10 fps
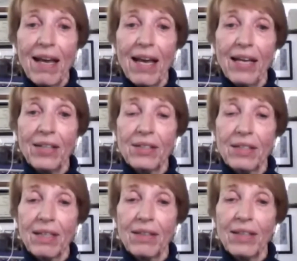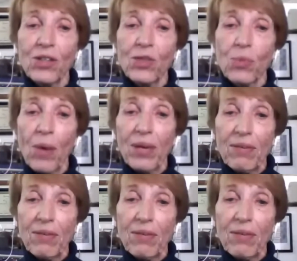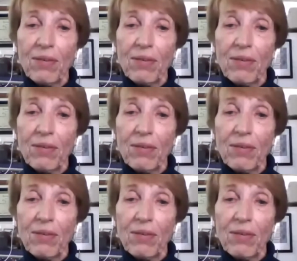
and this is what we found had